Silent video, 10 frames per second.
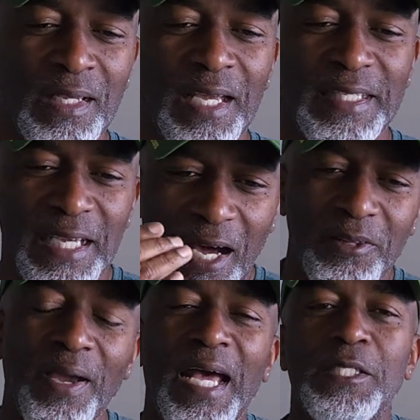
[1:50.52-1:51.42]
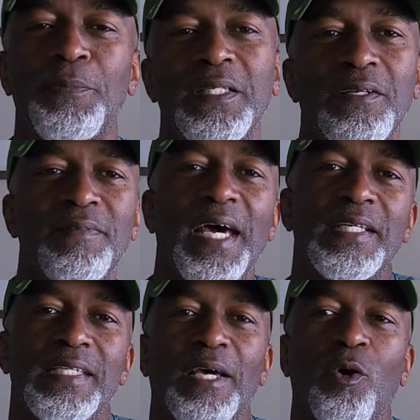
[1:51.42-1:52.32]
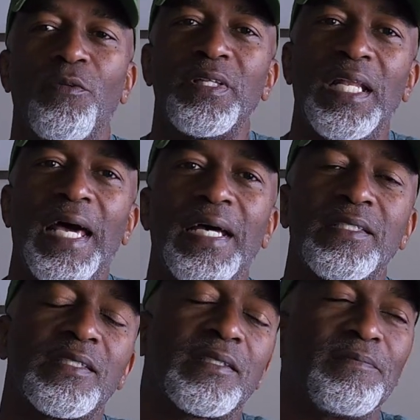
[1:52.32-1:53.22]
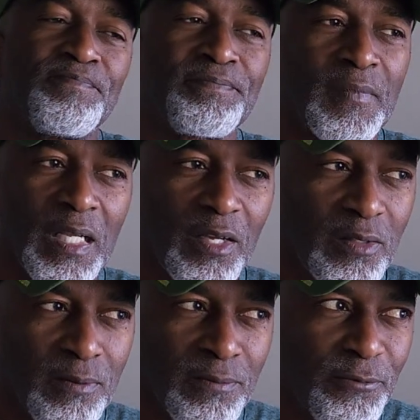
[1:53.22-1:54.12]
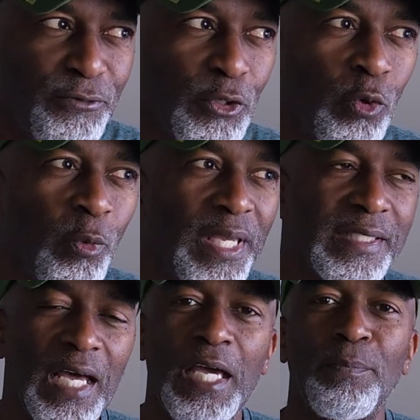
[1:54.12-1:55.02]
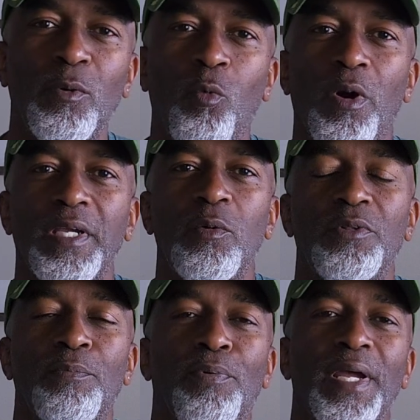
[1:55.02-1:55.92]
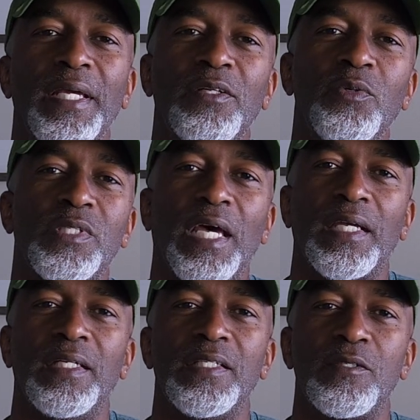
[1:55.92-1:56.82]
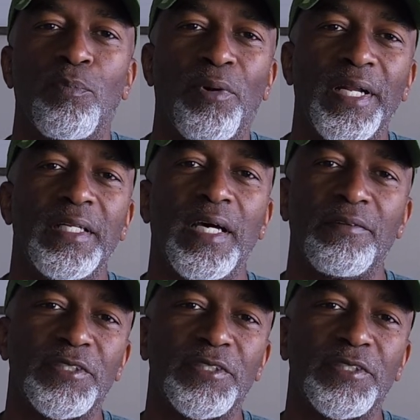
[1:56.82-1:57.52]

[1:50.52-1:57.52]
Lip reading: The other aspect of that is that over the last few weeks, I had been working with a brand new cyclist, Brenda. I've